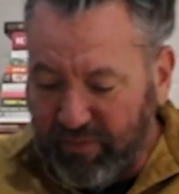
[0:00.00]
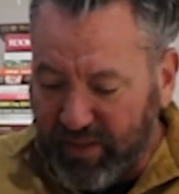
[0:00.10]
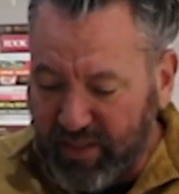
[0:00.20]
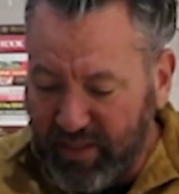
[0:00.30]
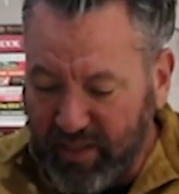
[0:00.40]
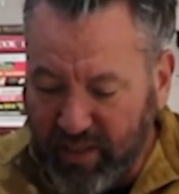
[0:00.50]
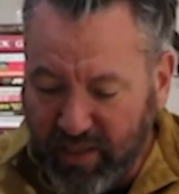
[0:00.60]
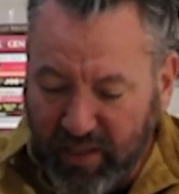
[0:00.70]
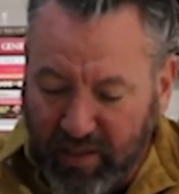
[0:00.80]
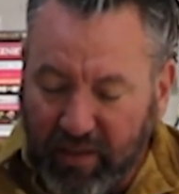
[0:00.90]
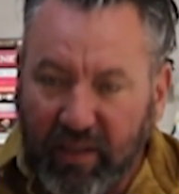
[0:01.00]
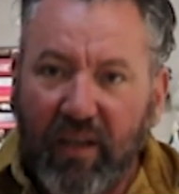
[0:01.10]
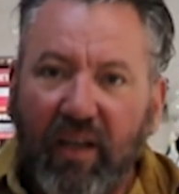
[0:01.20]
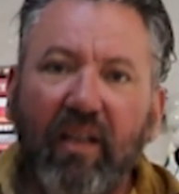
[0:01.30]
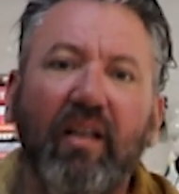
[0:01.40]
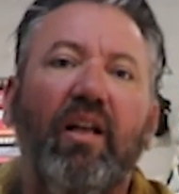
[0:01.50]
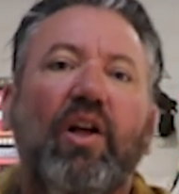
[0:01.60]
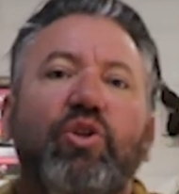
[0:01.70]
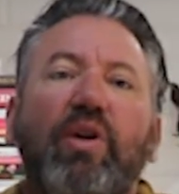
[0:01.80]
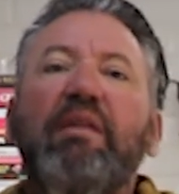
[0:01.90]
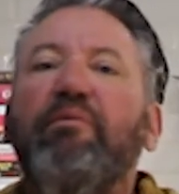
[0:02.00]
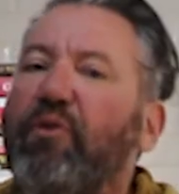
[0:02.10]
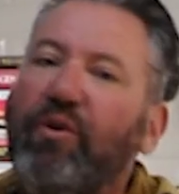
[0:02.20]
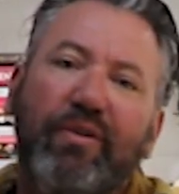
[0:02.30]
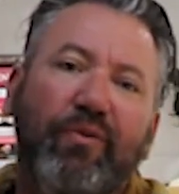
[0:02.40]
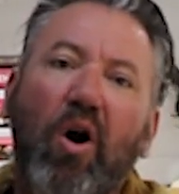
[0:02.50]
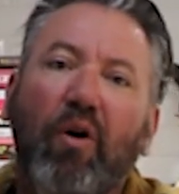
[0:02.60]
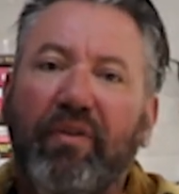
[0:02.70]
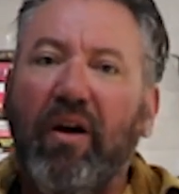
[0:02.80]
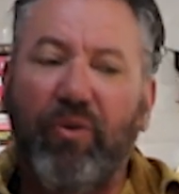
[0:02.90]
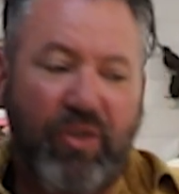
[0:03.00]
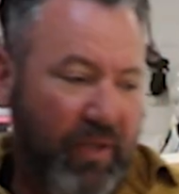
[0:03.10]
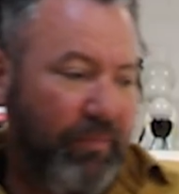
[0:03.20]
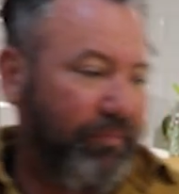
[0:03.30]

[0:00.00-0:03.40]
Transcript: this to infuse for half an hour or so.